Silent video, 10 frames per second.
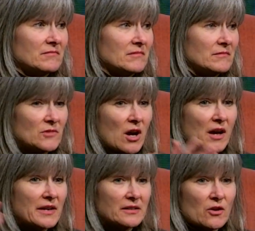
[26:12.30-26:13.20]

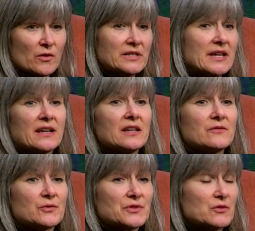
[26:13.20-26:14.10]
not going to any of
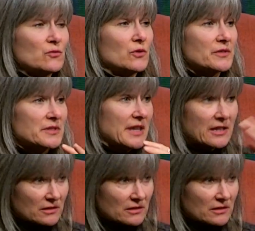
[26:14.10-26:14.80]
those schools, they could